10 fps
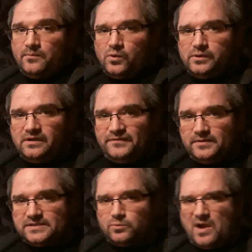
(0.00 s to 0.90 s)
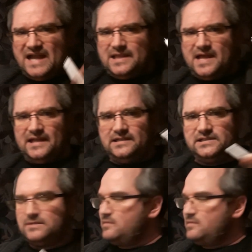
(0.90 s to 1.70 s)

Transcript: more of those Y lines.